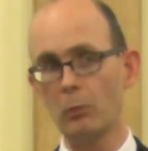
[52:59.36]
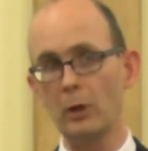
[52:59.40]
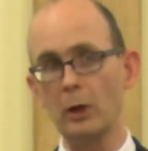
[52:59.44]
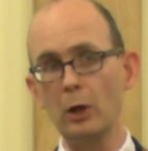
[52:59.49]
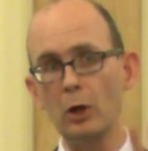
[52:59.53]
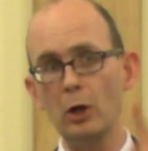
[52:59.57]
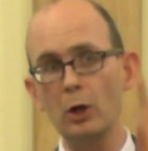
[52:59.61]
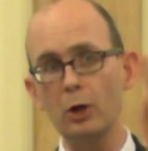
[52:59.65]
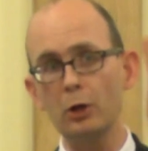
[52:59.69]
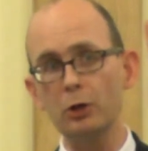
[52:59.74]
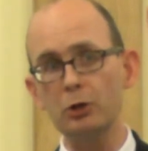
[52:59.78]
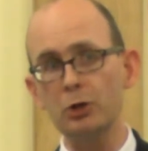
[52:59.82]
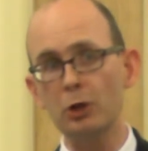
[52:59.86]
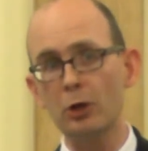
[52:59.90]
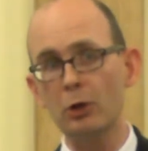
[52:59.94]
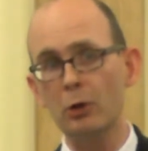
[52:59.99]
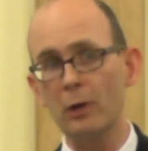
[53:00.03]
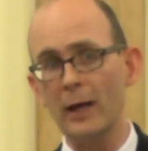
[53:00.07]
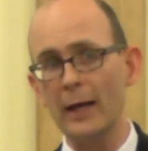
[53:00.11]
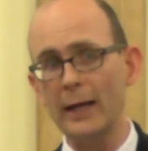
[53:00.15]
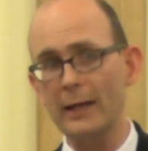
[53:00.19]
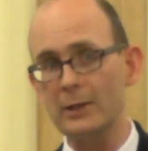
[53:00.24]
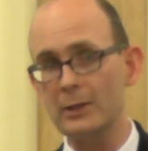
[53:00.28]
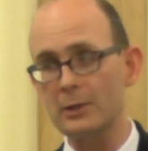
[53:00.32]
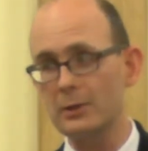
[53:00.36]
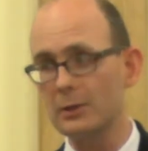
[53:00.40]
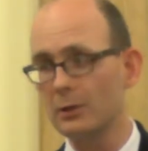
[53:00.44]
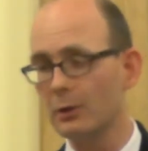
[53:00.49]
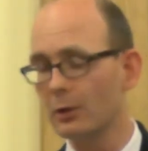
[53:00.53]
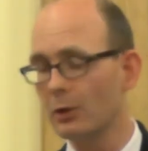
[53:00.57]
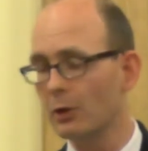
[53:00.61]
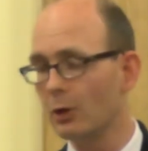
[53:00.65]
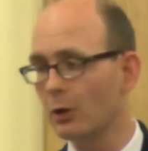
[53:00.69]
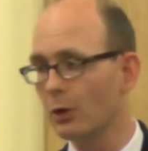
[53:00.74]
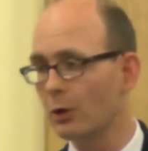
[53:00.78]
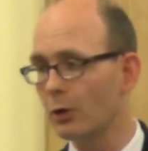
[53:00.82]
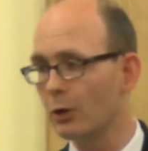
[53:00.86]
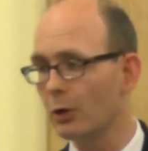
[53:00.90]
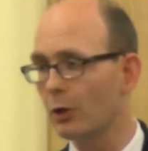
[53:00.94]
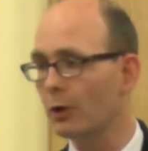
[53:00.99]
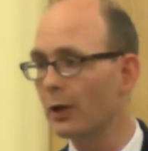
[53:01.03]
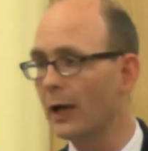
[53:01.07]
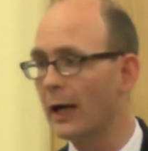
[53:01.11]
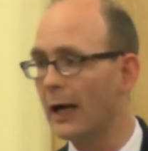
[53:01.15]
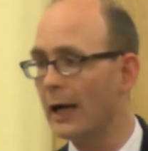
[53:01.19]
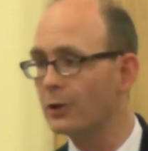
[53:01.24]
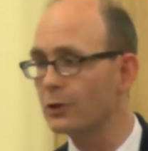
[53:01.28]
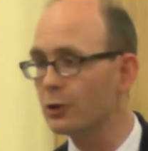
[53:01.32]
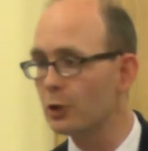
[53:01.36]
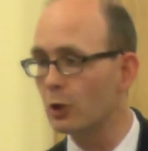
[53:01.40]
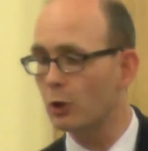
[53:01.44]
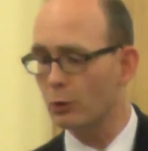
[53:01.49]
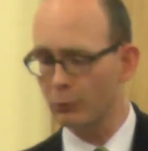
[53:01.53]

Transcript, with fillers: we look to Christ, who has